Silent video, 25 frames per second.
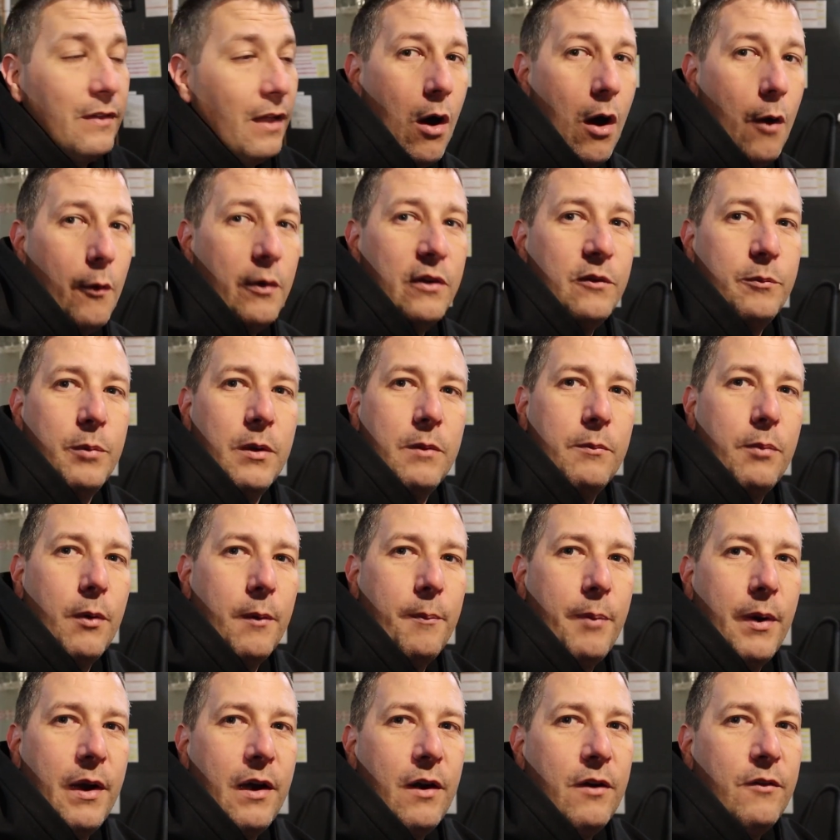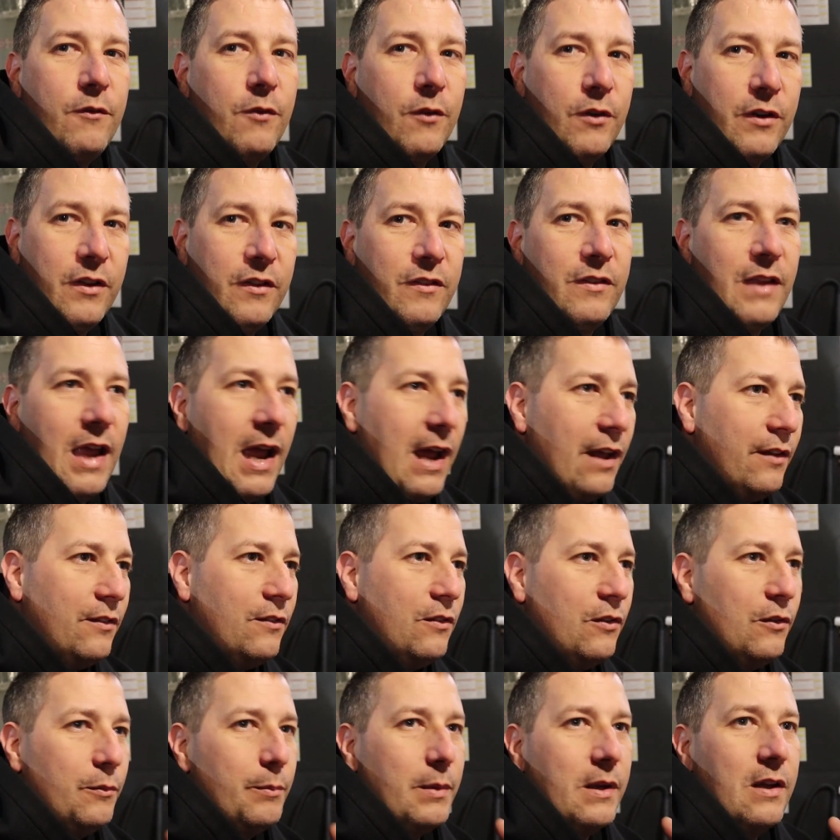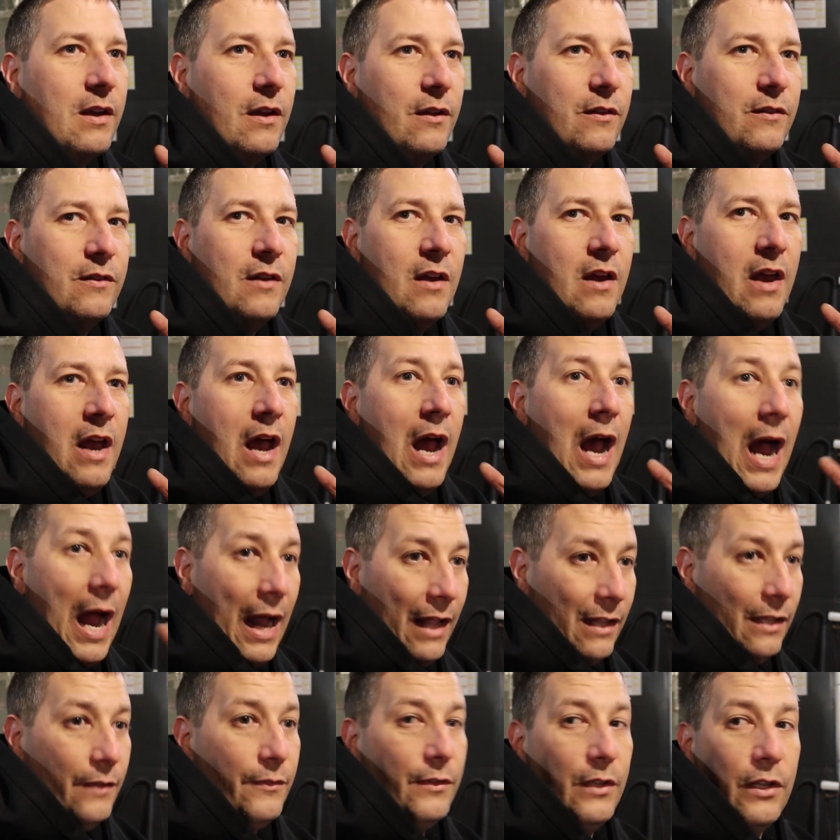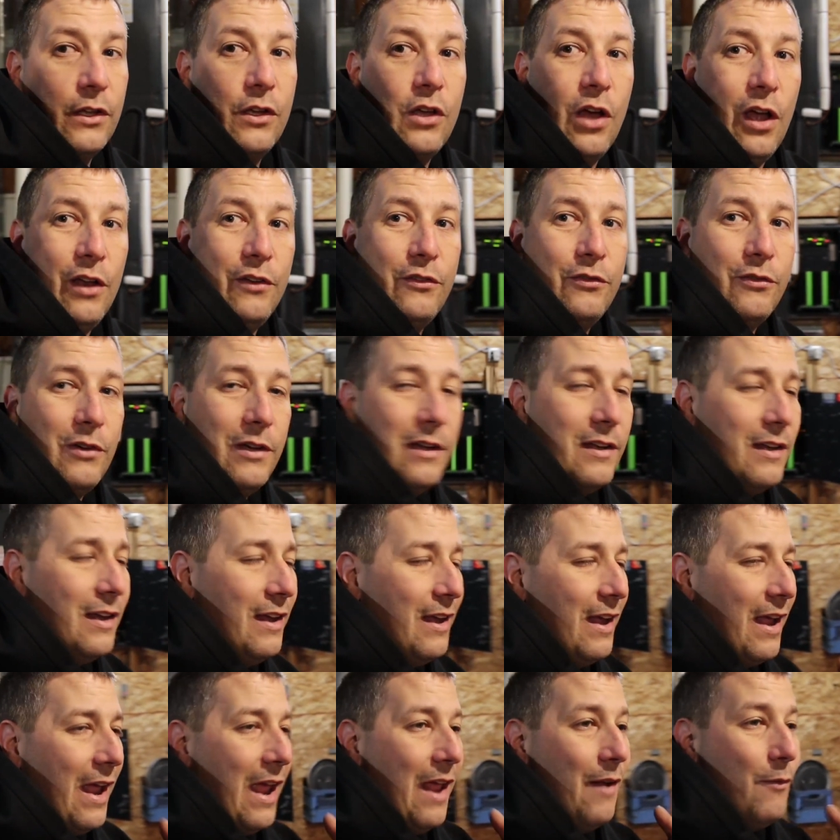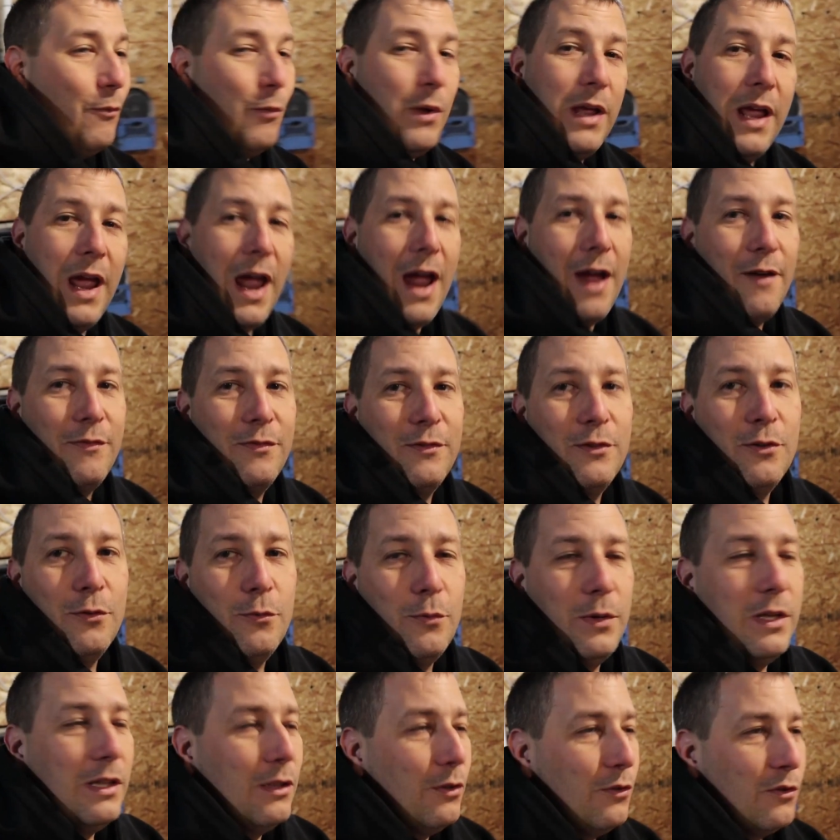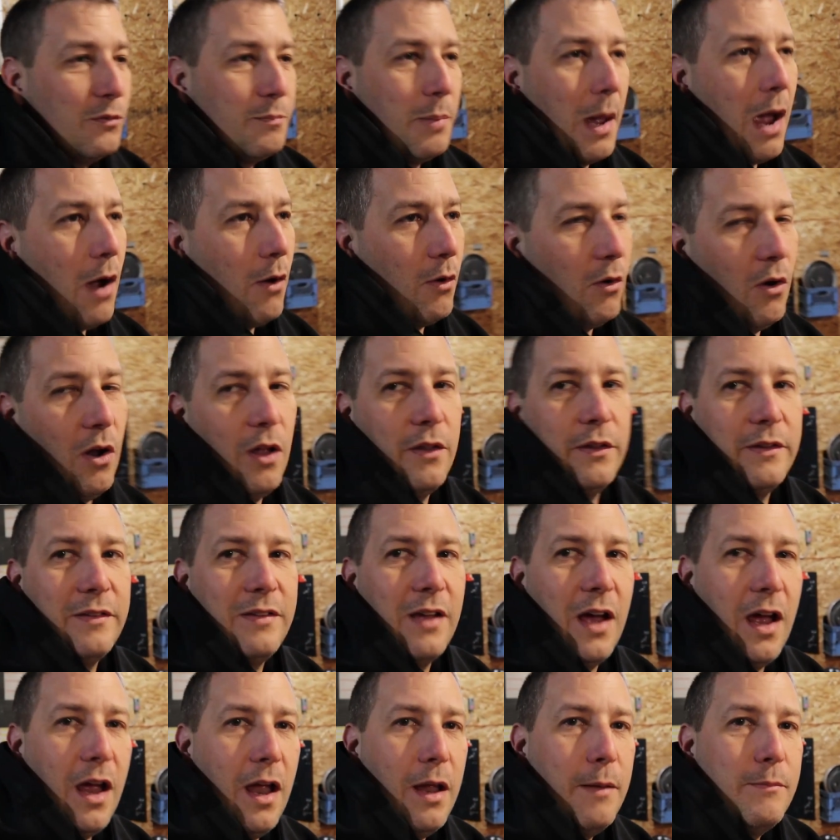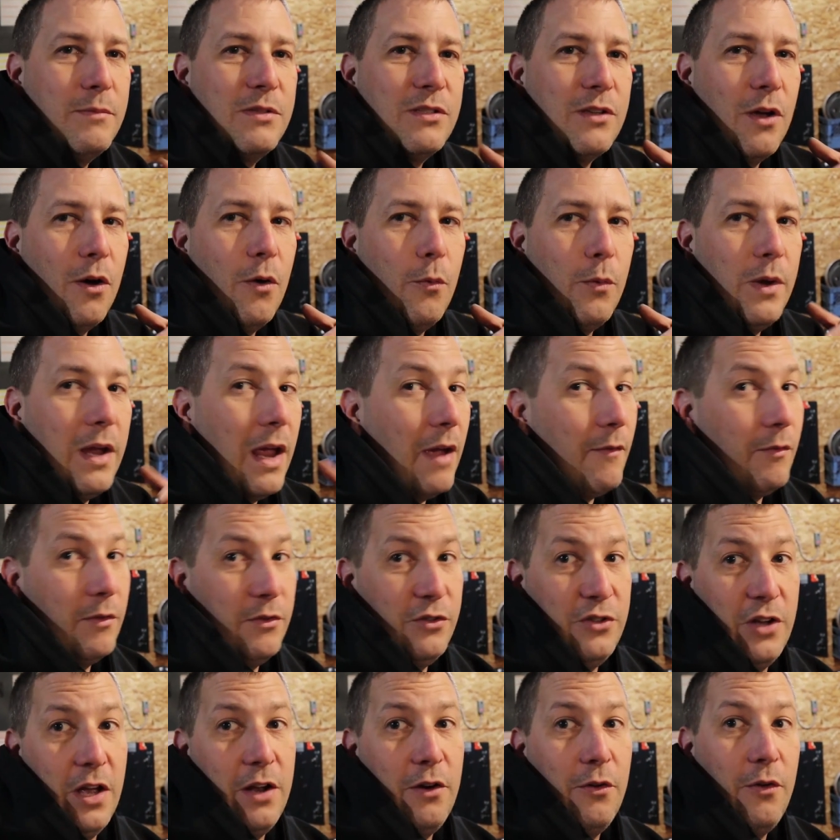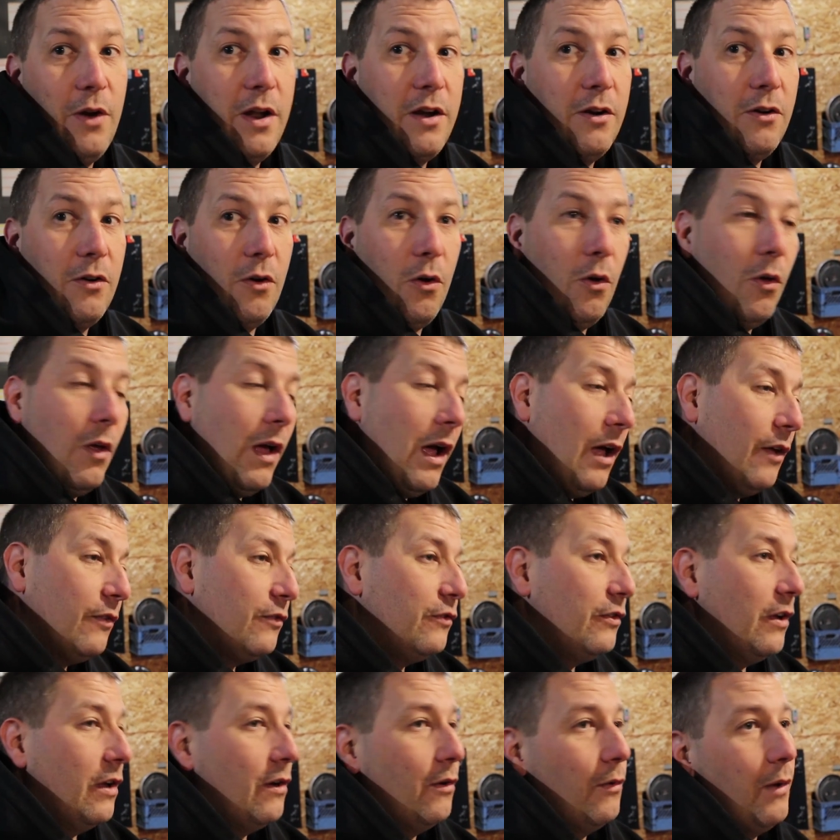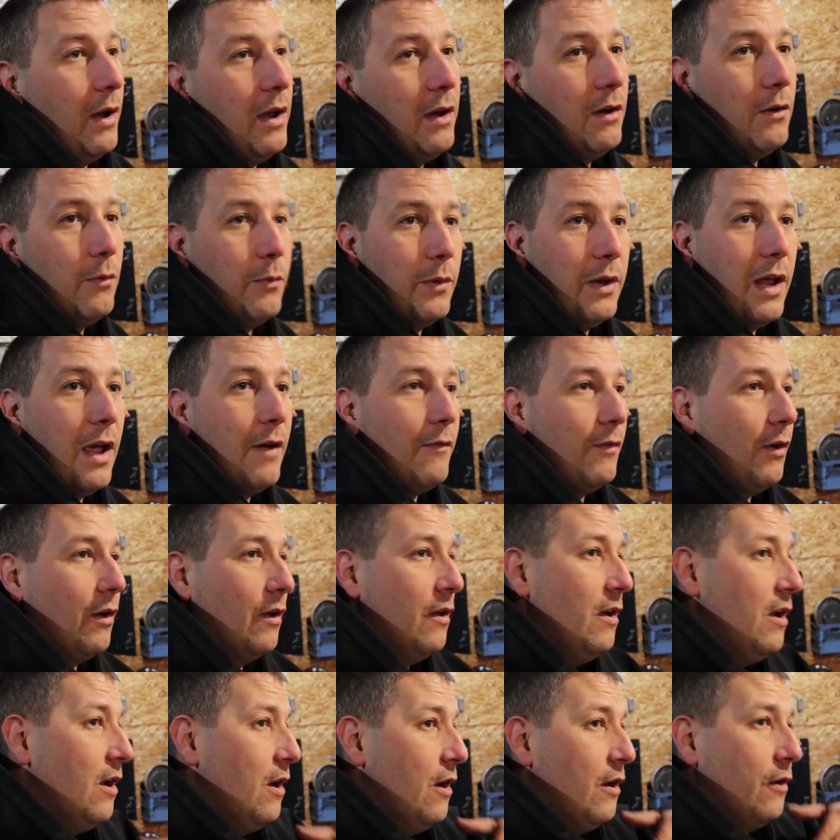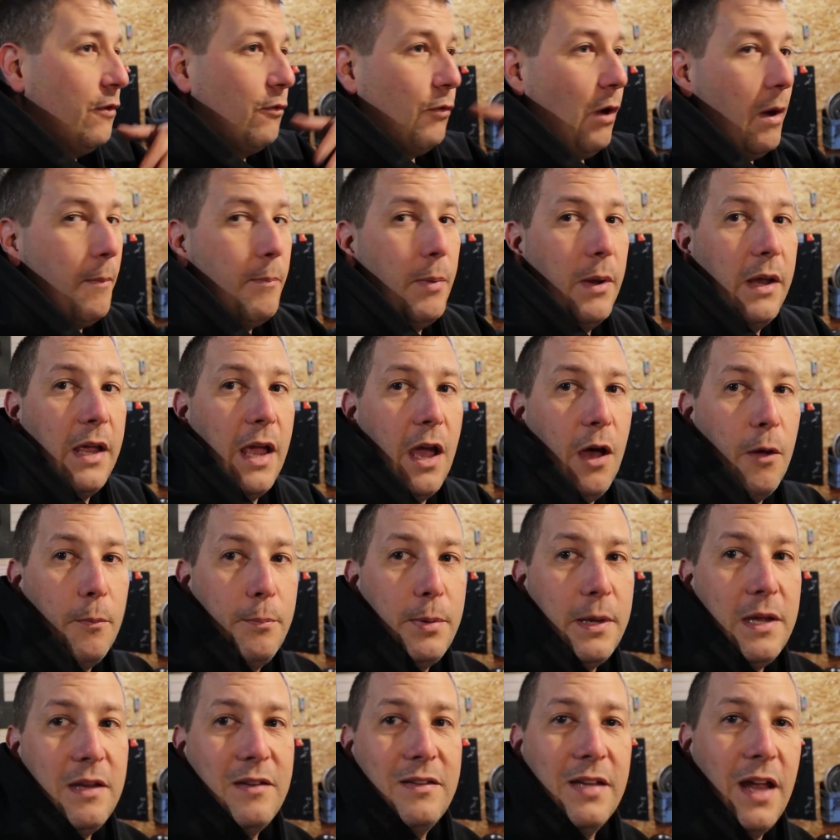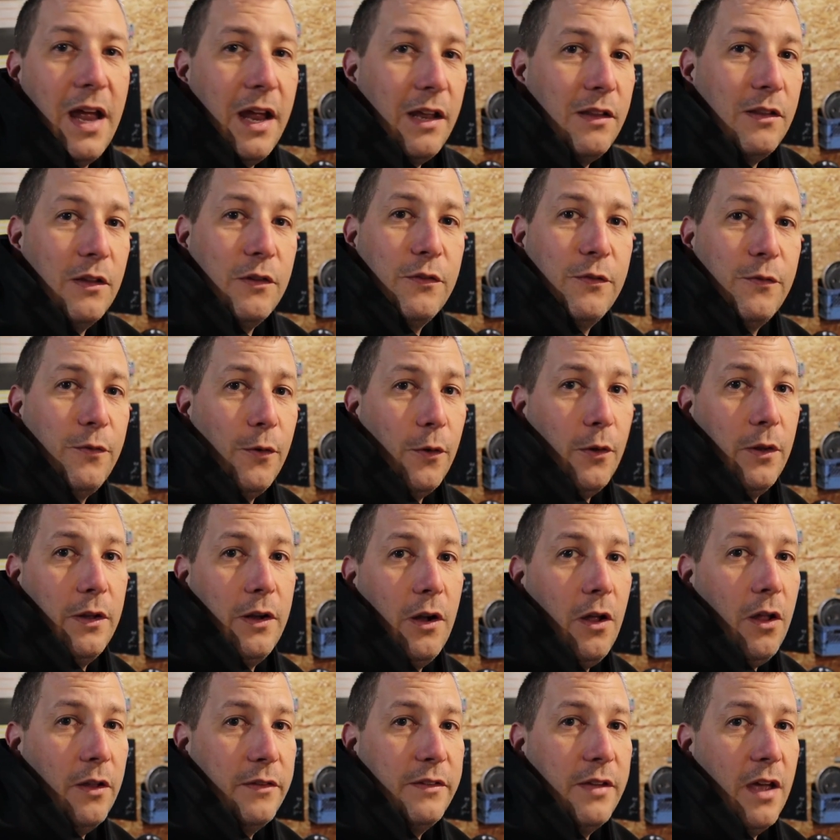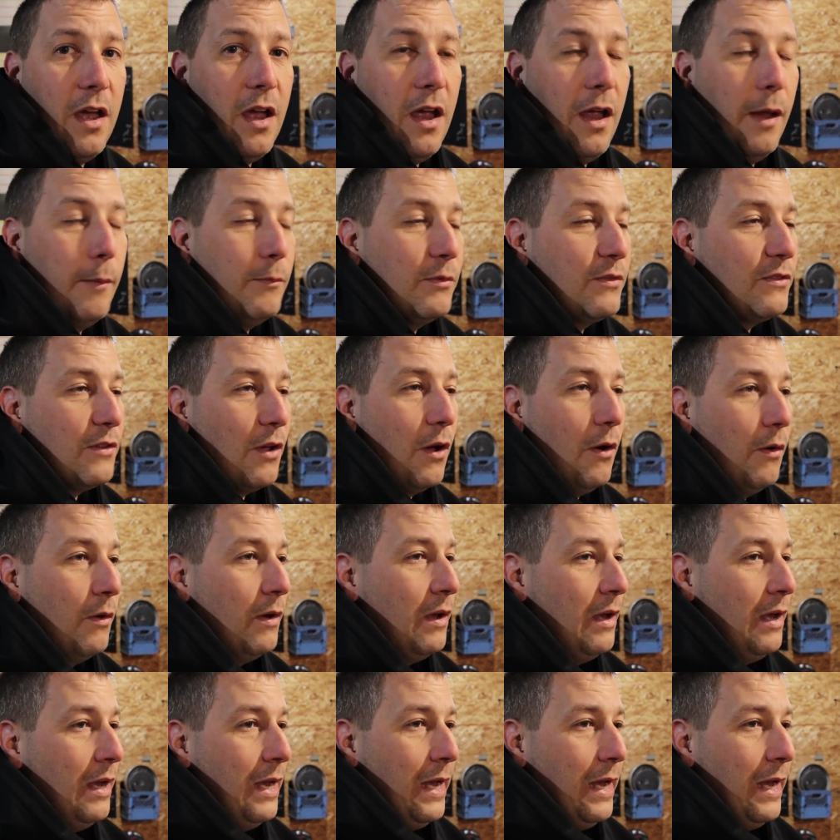I've always been prepared for disasters because I live in the country and we have to. We lose power all the time, so we have a generator, a whole house generator. We have a great big LP tank that's full at all times, so